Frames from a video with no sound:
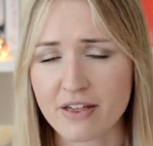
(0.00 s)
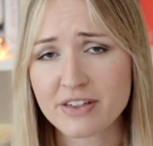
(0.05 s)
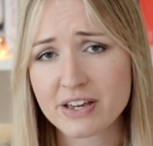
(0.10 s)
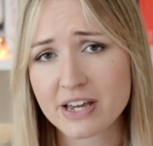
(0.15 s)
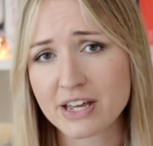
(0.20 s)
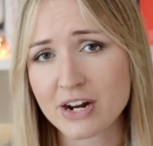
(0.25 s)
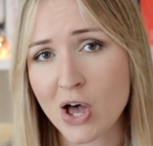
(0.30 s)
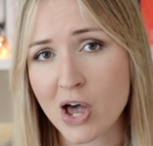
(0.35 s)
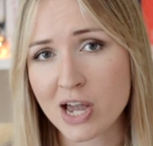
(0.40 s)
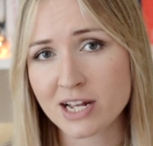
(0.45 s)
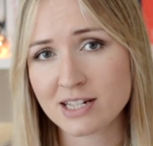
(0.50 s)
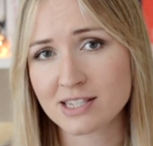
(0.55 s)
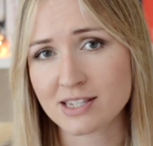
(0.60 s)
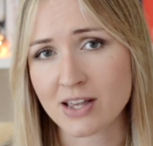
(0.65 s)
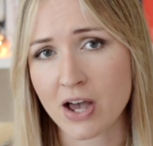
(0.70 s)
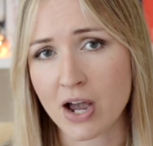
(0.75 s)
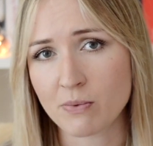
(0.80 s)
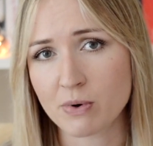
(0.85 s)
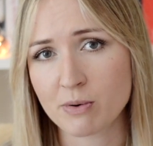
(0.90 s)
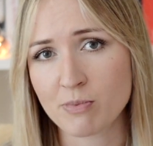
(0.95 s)
I think in
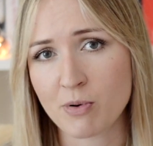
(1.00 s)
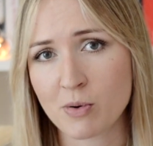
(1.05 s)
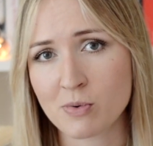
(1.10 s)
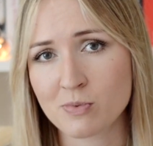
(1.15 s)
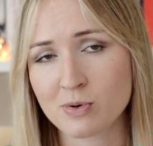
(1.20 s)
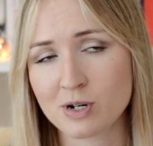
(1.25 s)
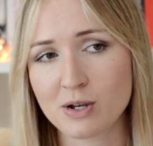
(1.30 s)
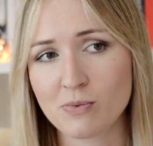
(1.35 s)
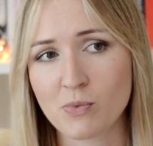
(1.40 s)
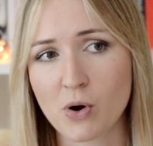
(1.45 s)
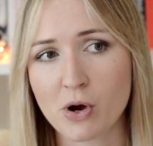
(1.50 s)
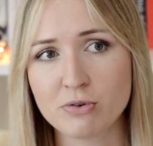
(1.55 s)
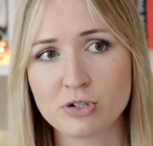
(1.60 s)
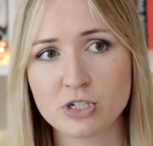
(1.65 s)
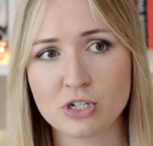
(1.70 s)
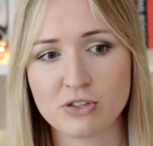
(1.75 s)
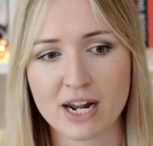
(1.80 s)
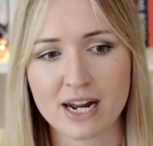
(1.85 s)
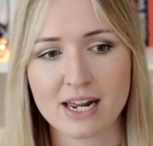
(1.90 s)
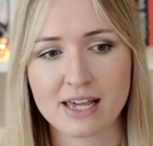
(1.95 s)
hindsight we probably won't
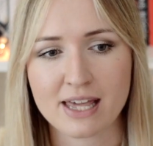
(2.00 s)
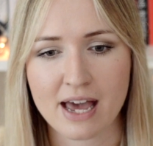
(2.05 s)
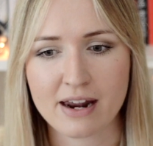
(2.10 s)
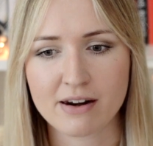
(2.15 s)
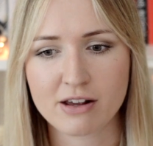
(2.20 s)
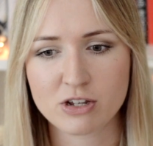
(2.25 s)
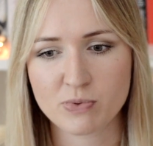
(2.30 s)
do that again,